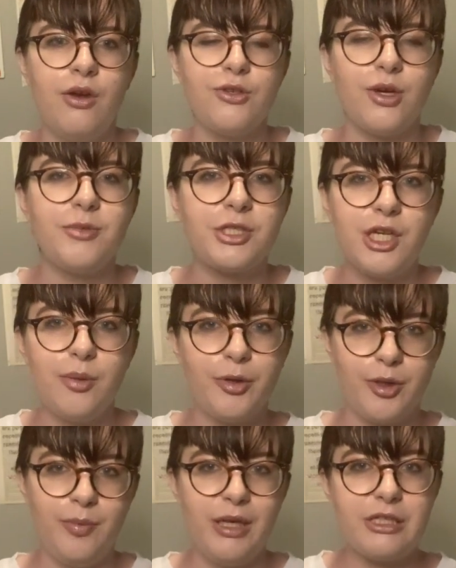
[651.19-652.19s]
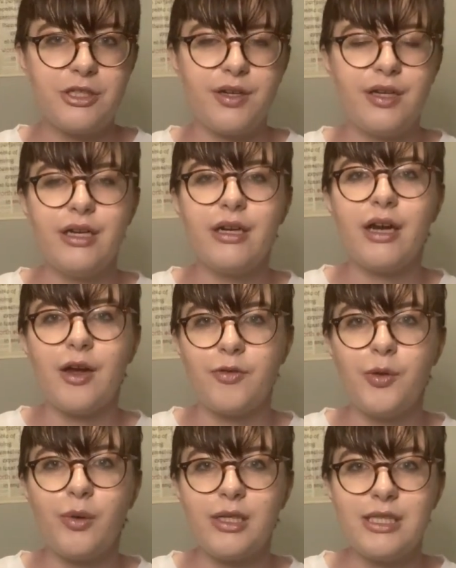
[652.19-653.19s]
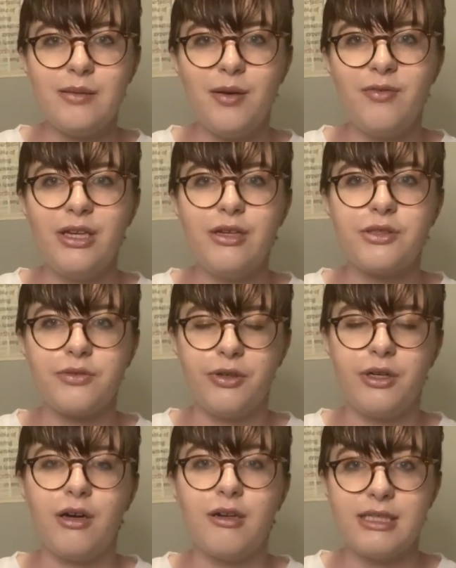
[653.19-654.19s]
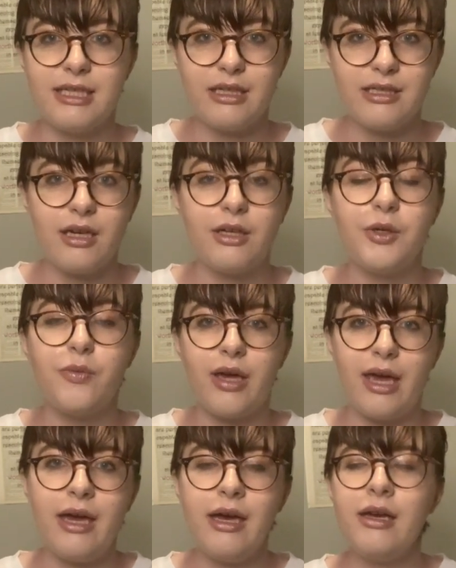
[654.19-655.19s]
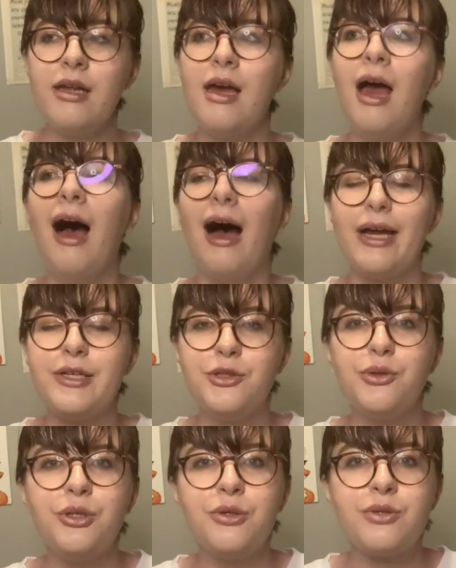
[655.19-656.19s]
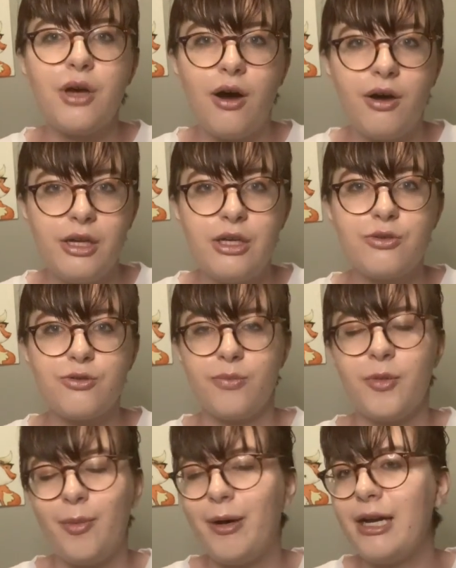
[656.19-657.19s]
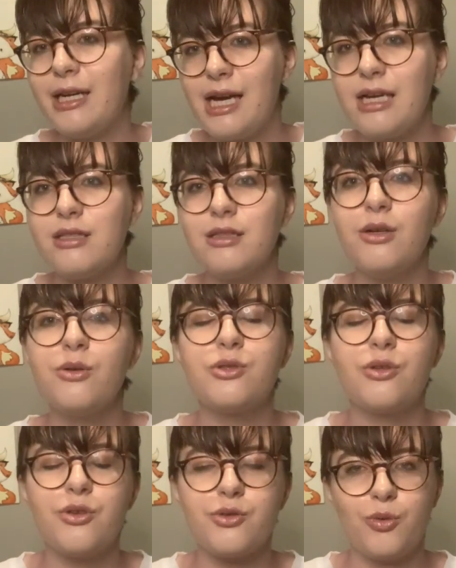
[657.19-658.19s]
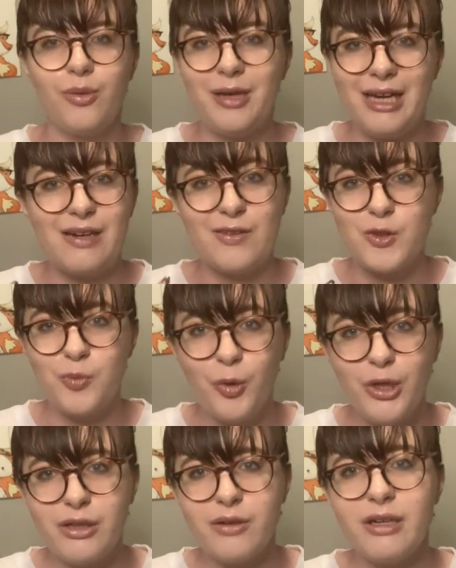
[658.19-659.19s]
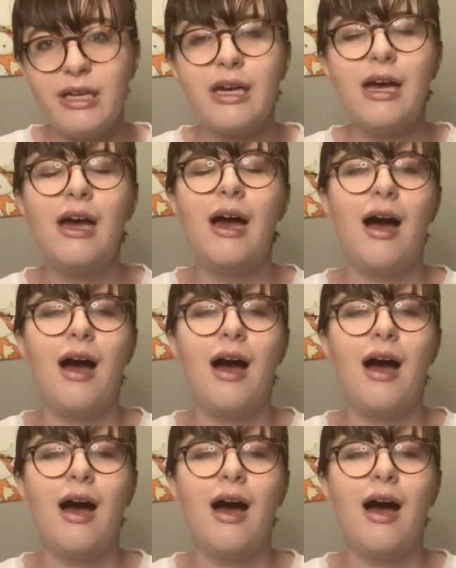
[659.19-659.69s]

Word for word: So I'm just gonna put the picture here. If you wanna see my videos of her on TikTok, you can. I do use audios from the podcast though, so those will be kind of spoilery.